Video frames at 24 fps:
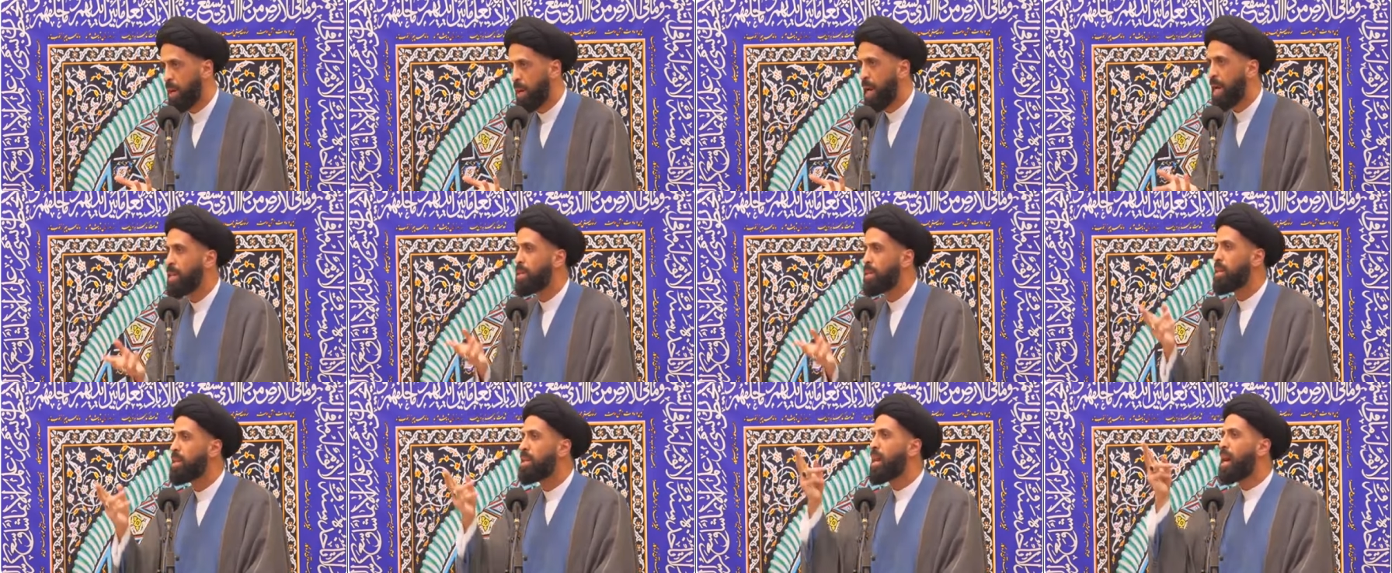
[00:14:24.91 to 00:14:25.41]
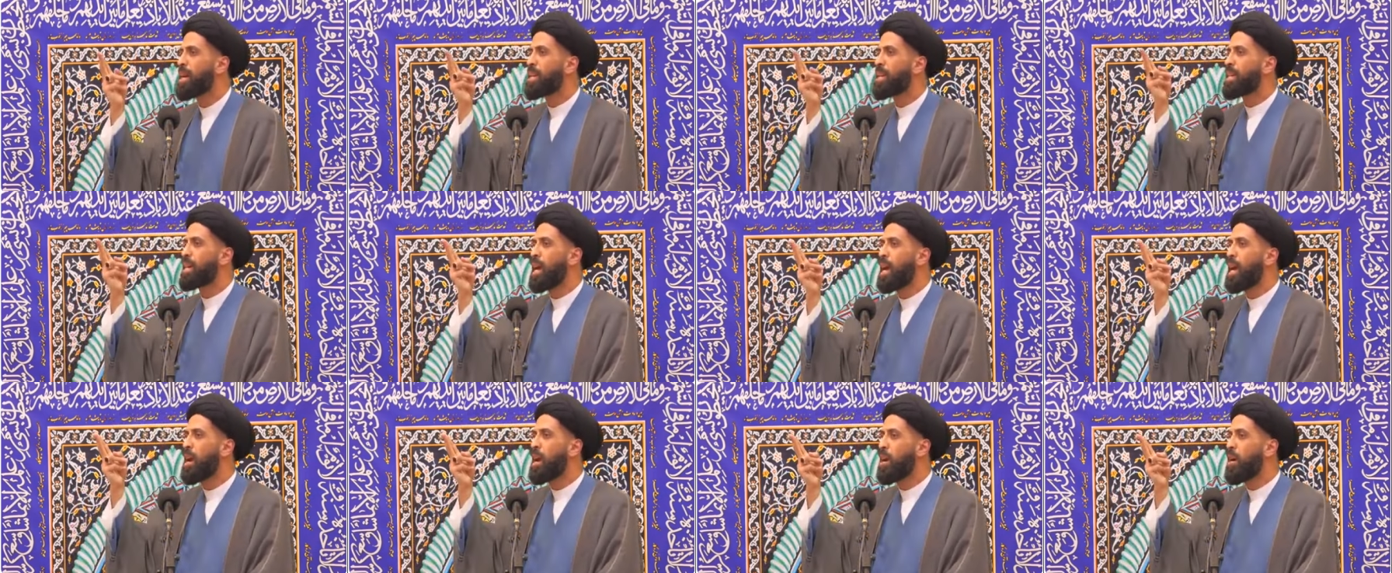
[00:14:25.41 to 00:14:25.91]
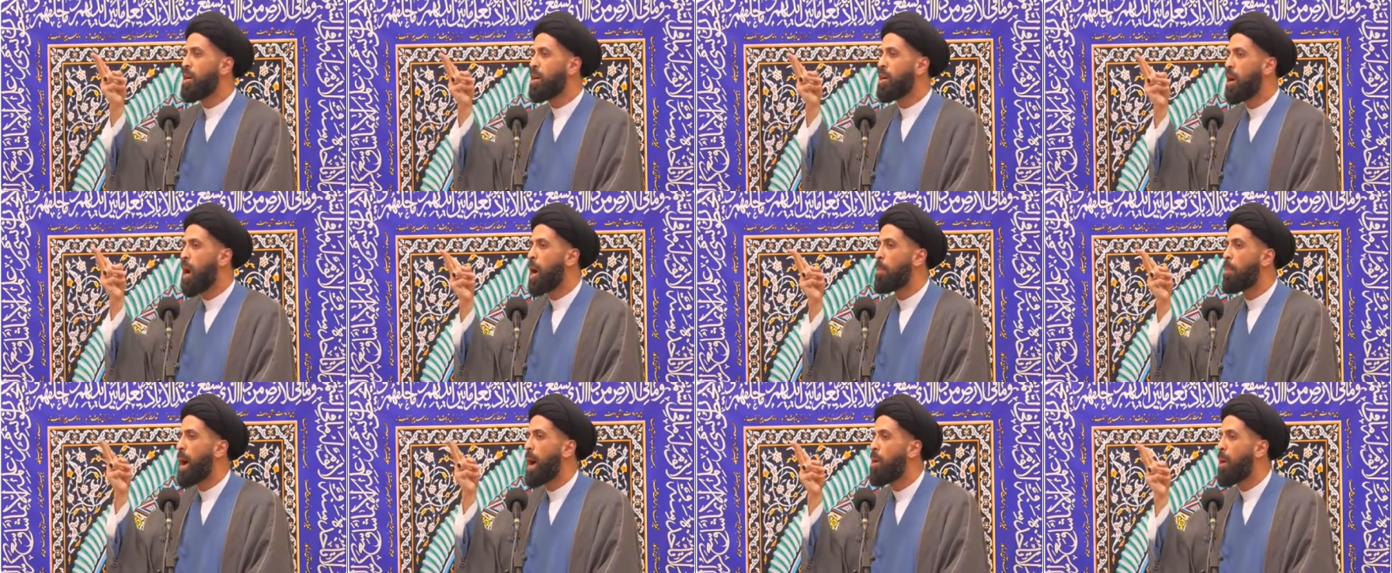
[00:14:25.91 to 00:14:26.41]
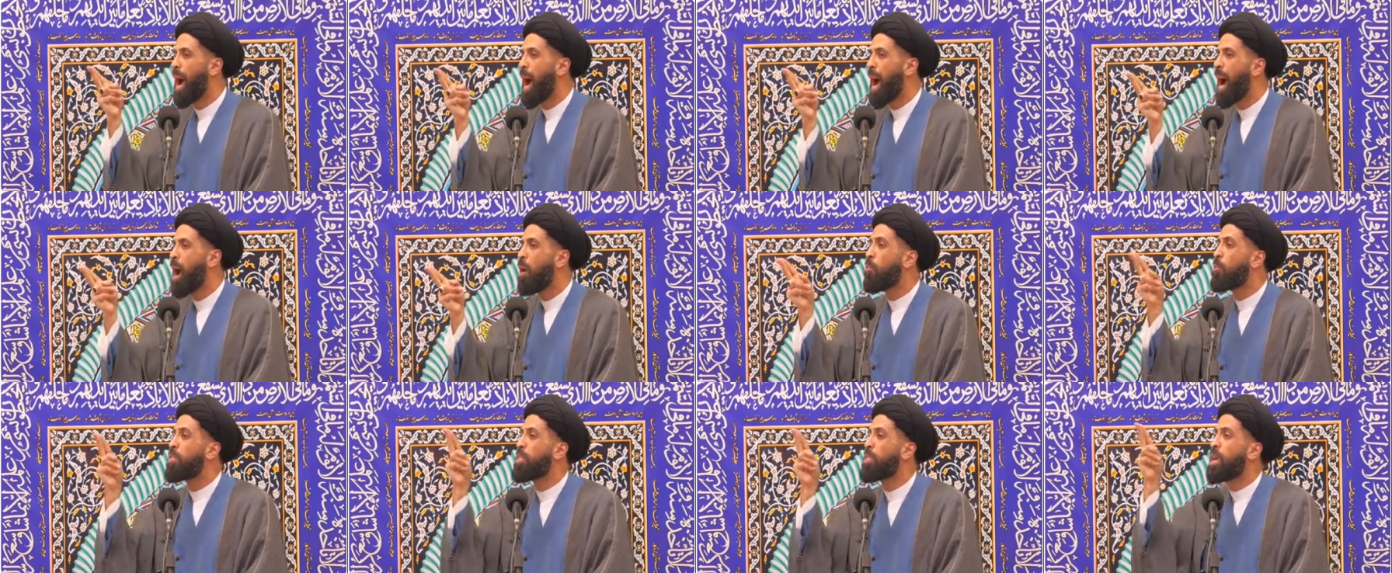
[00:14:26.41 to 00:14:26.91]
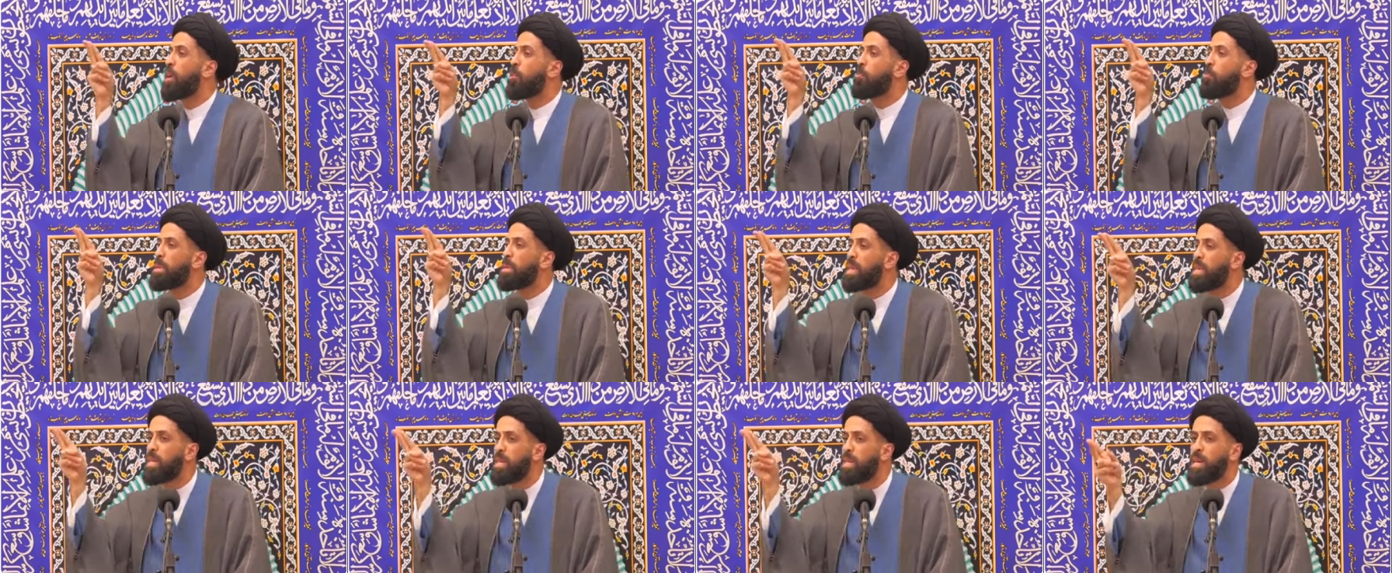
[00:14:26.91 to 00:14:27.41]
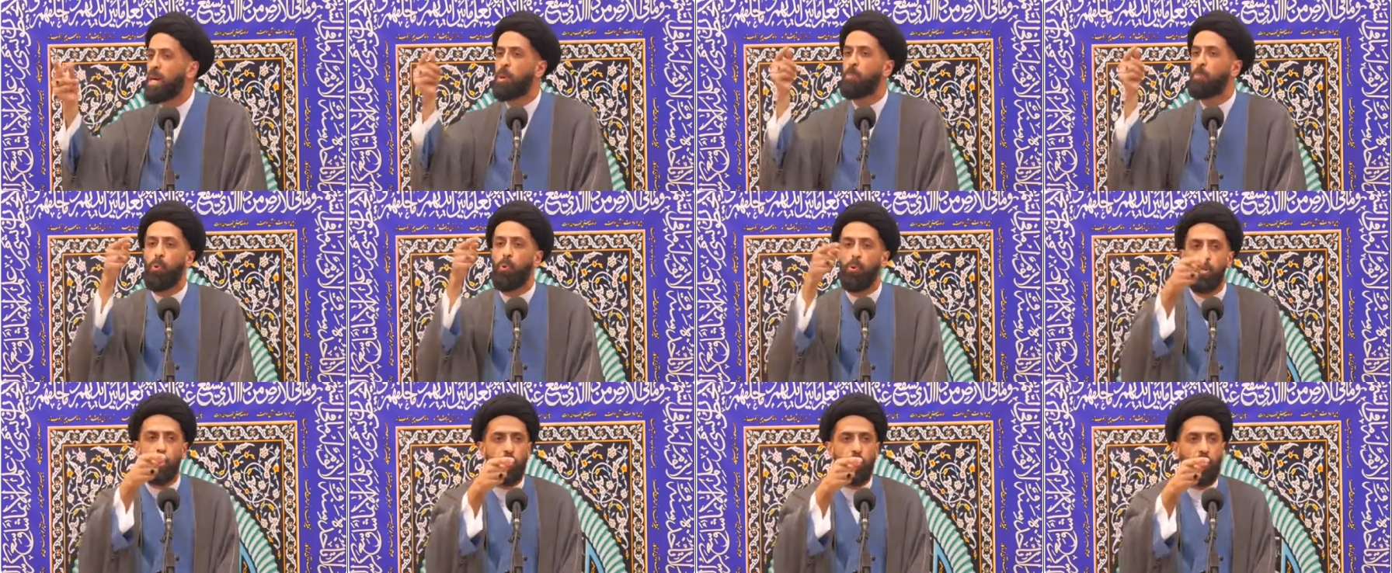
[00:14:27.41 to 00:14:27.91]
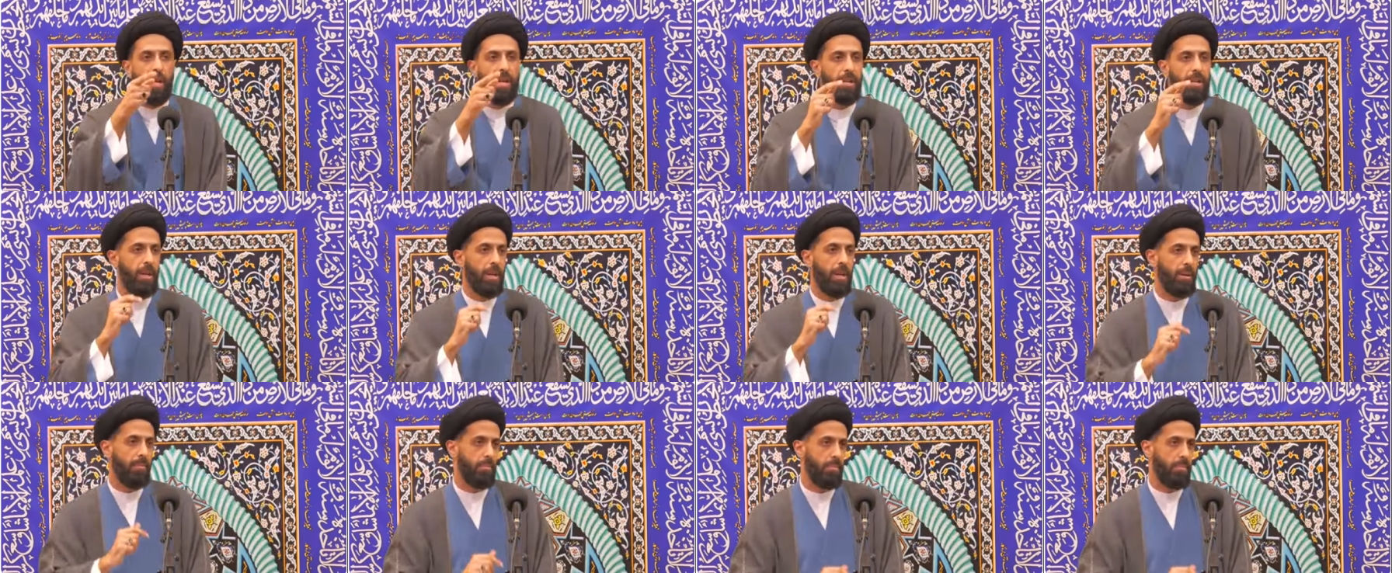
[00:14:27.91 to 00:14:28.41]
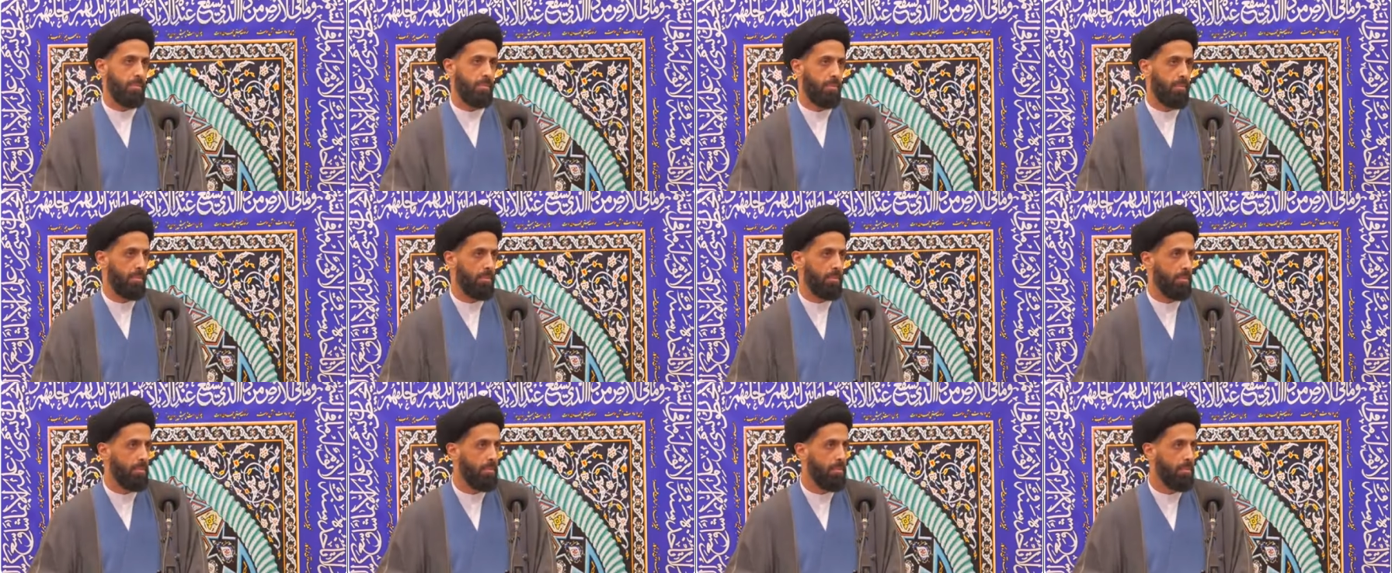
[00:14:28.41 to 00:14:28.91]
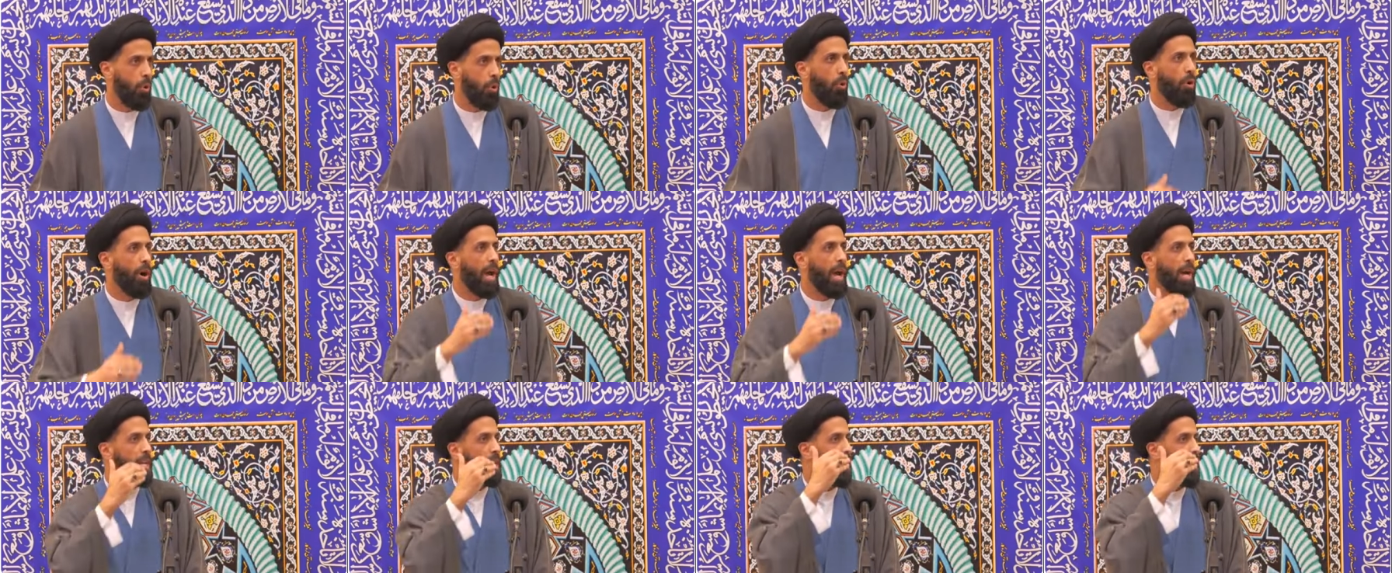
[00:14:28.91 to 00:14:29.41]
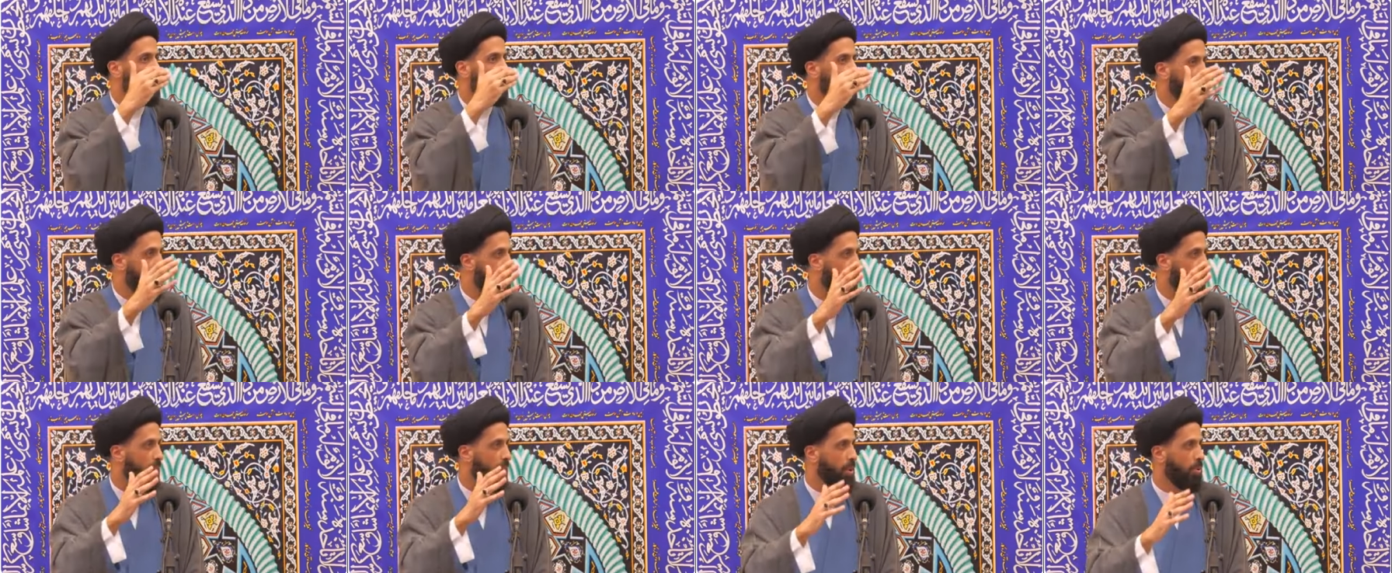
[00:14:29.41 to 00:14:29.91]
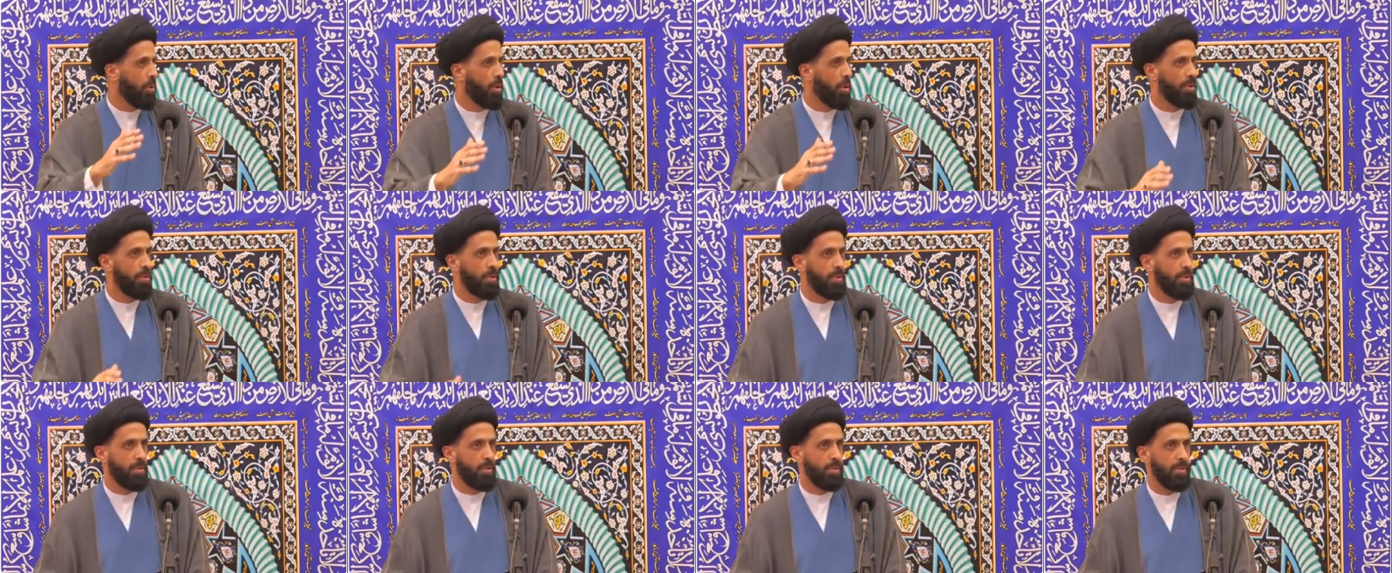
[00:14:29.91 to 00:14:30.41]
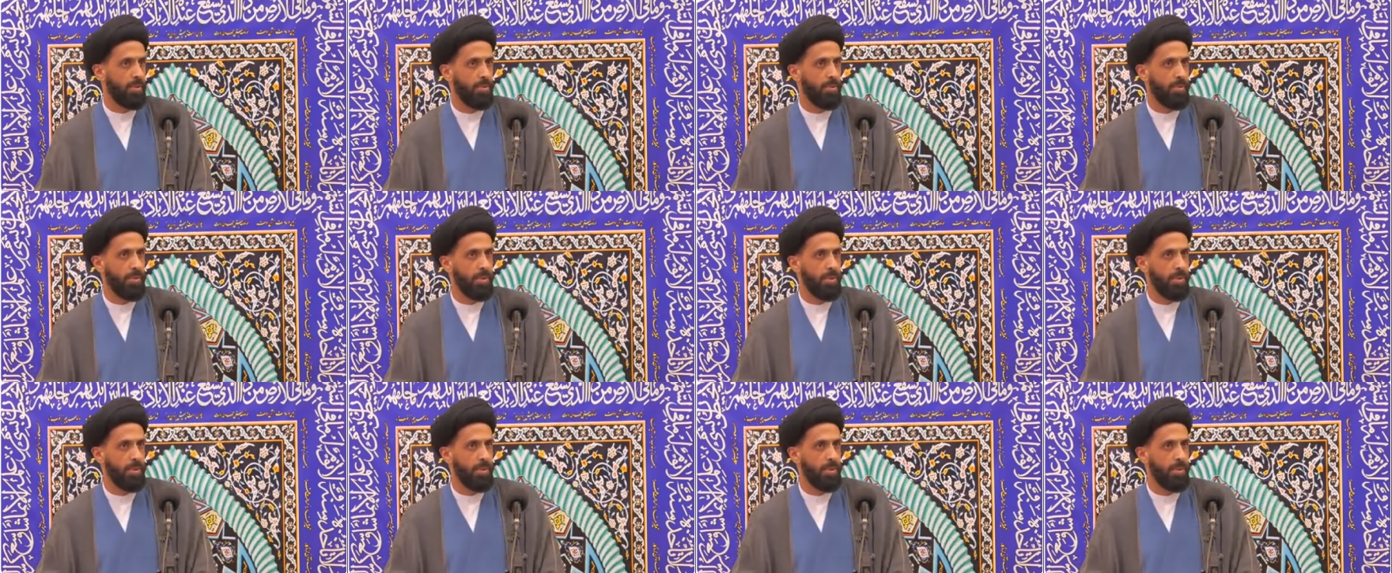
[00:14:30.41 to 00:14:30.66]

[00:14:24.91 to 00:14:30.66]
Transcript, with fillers: He did not care about how their media portrayed him or any of his followers.